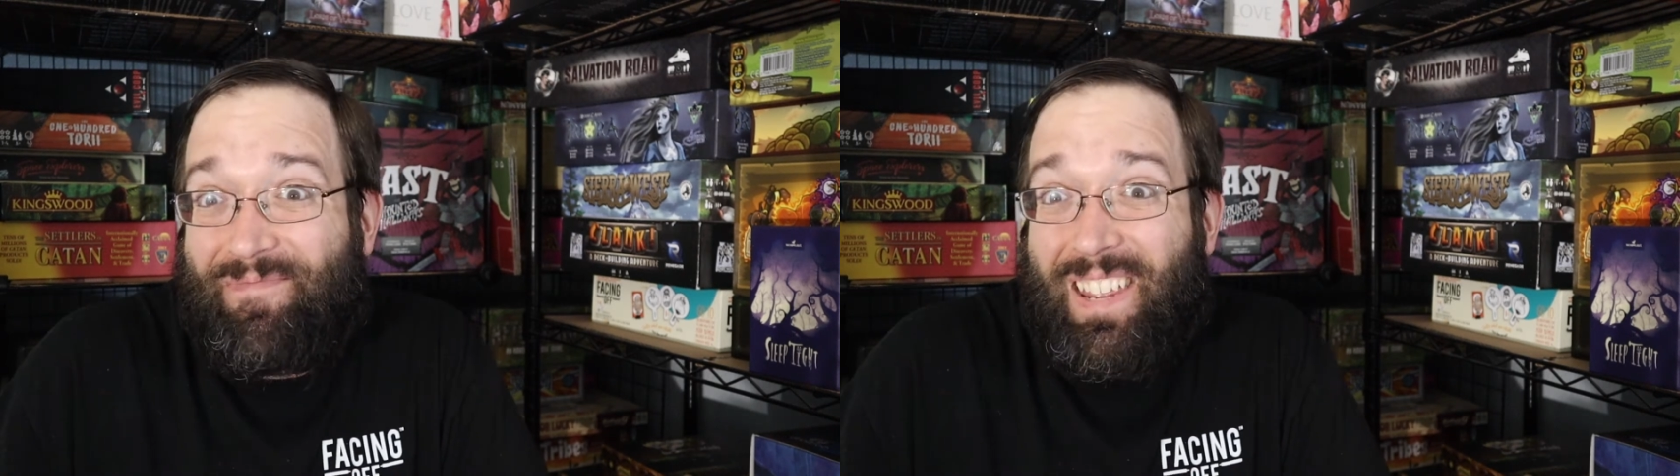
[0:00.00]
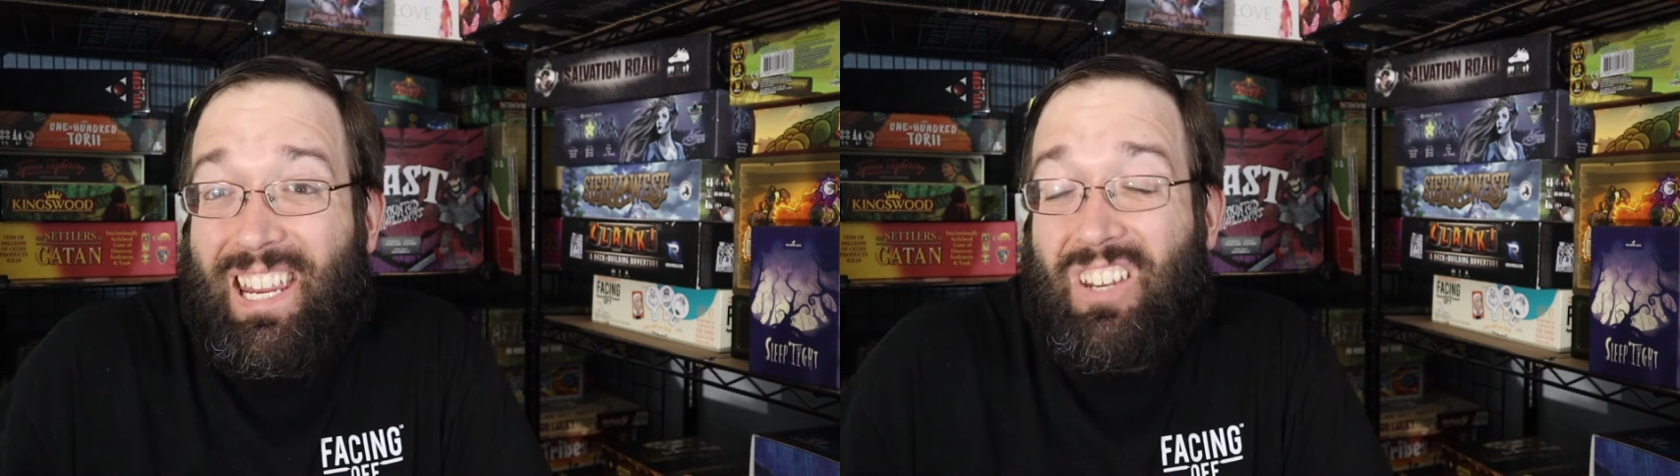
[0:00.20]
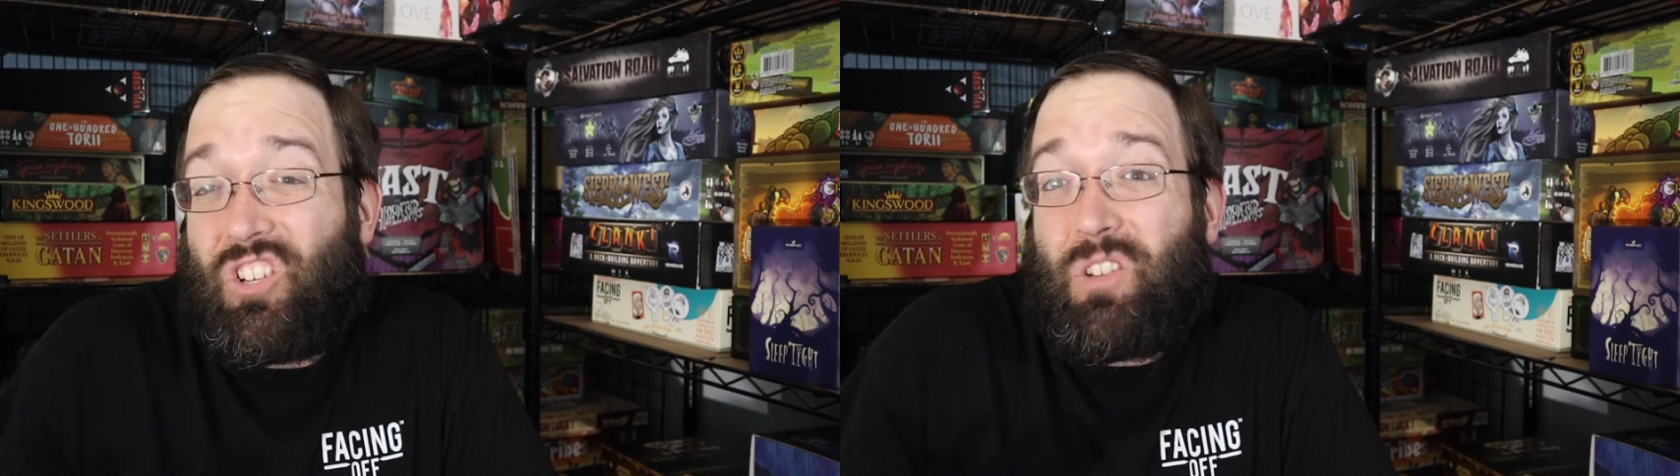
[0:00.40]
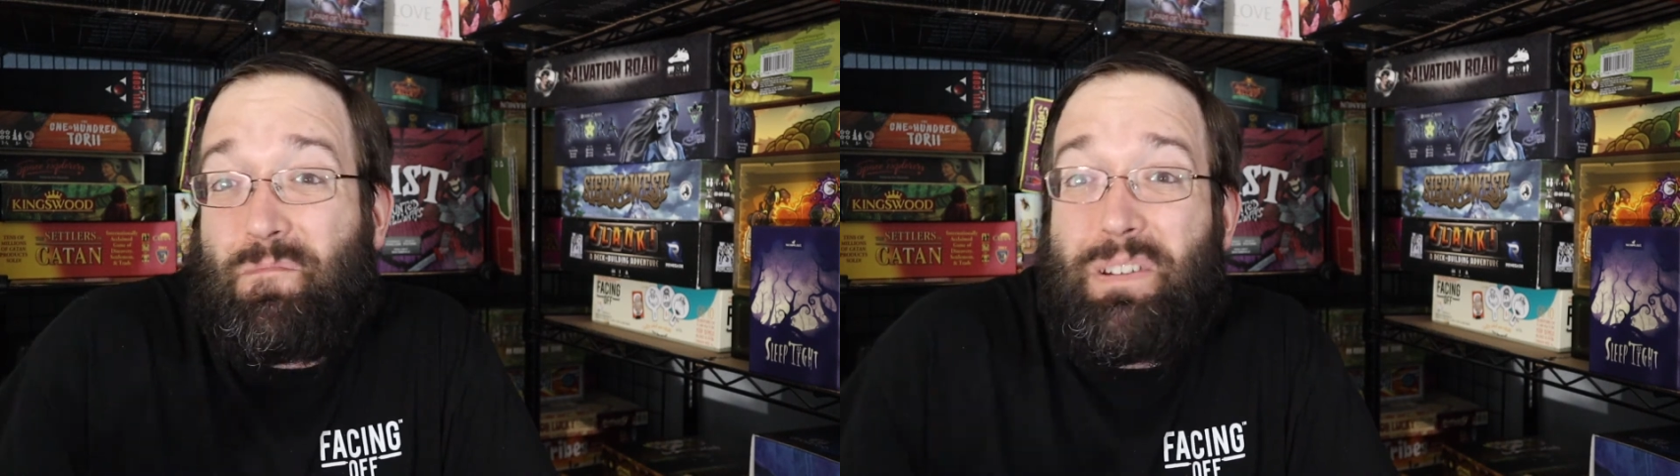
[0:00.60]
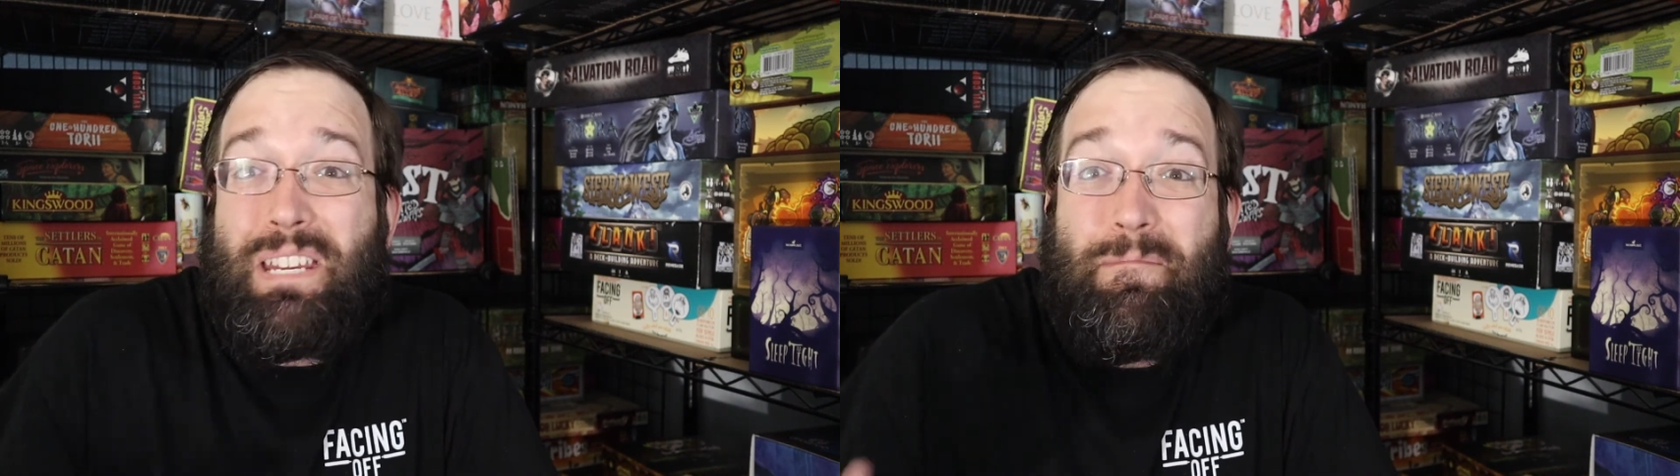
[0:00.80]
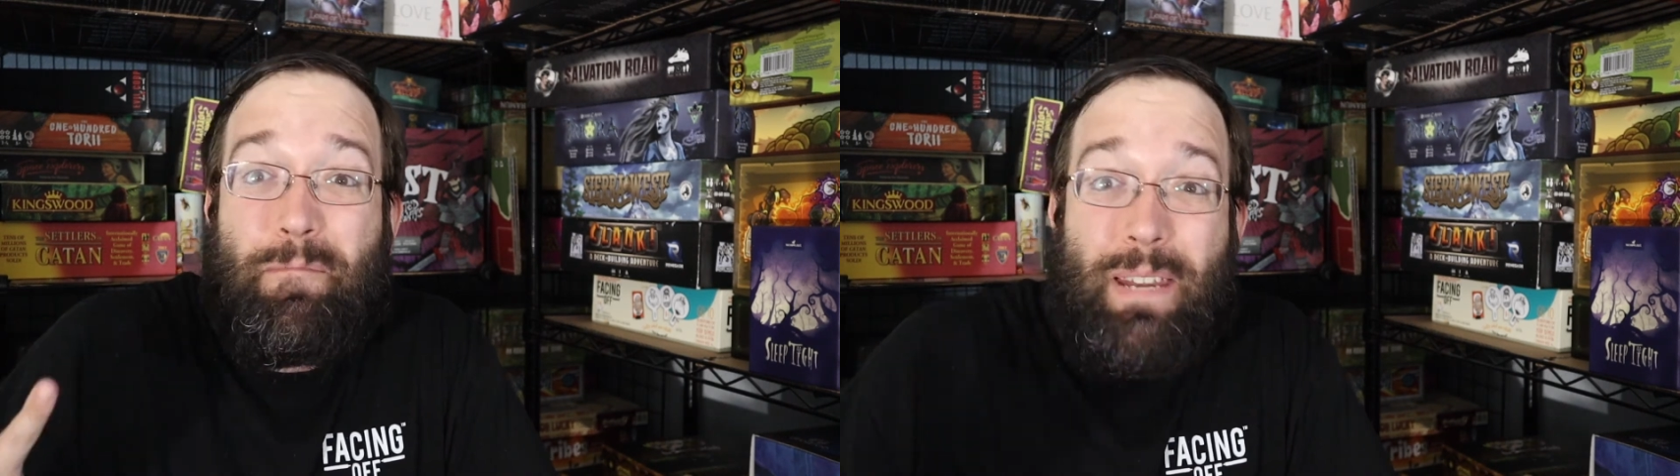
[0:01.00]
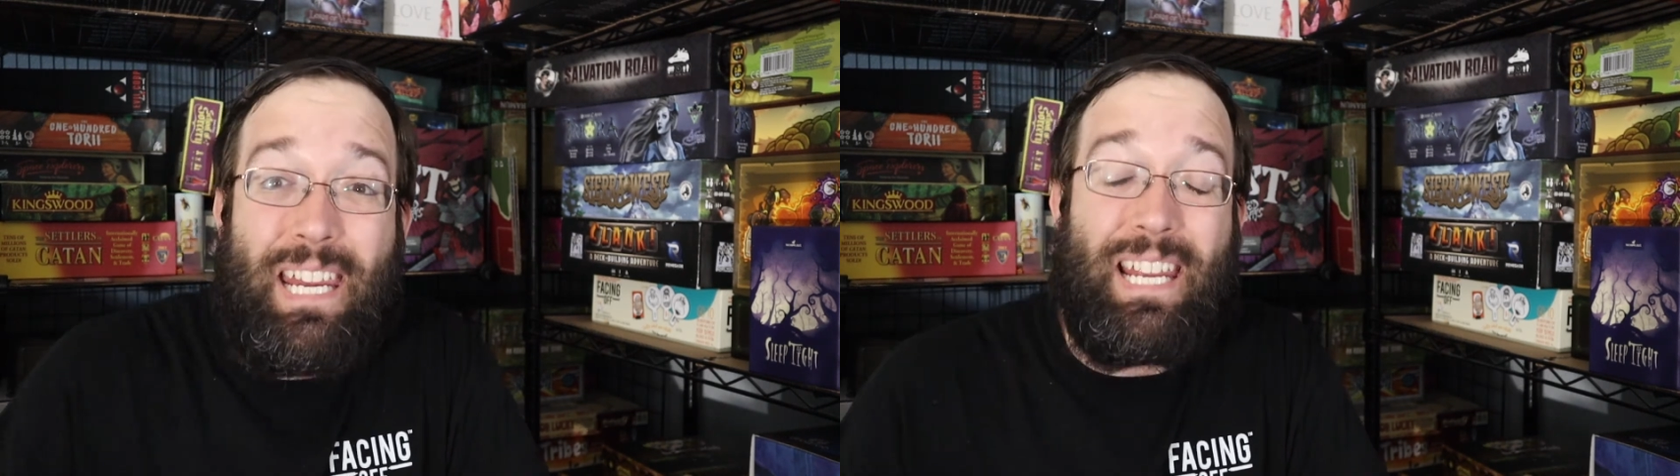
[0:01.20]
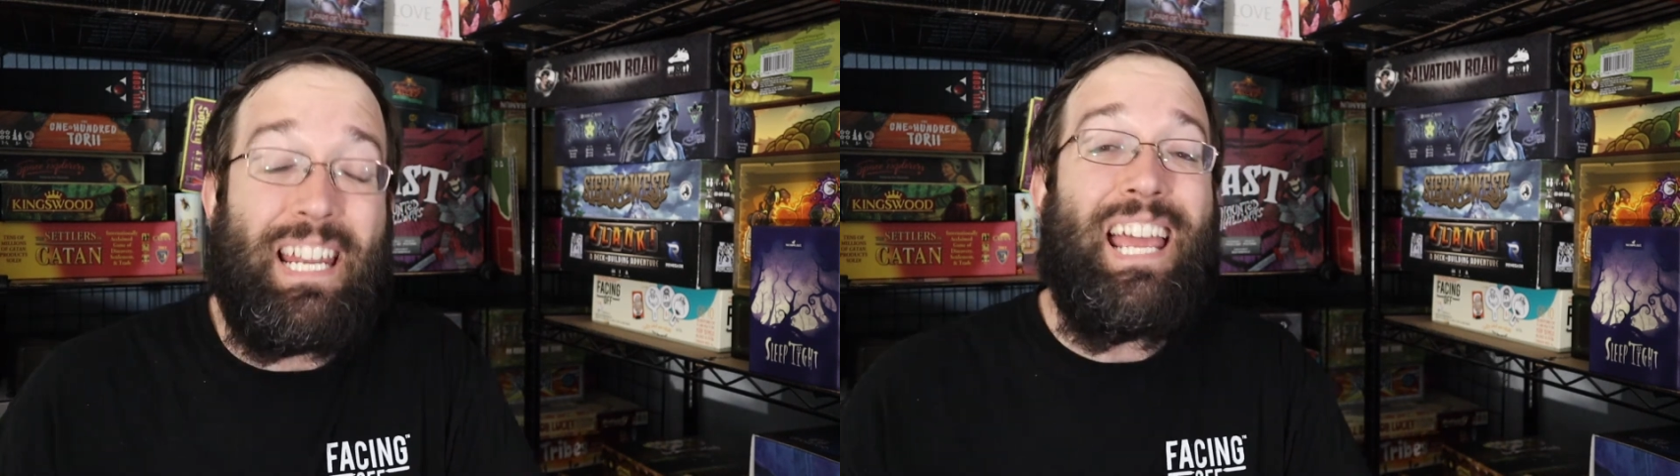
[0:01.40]
it can just be
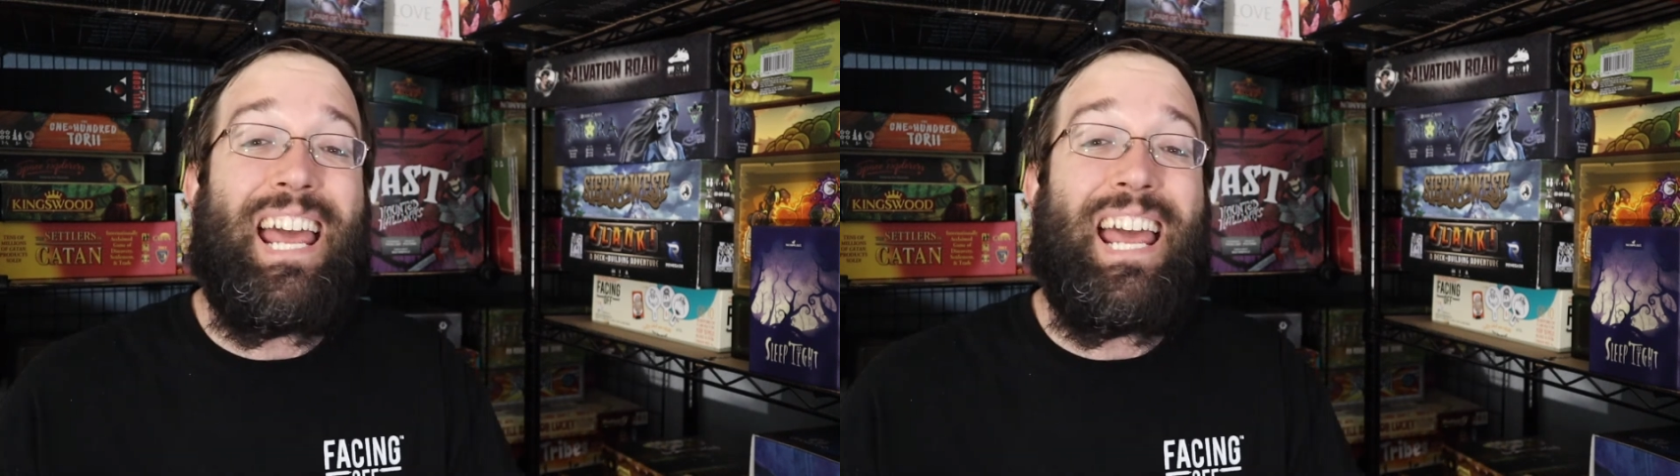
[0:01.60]
mean,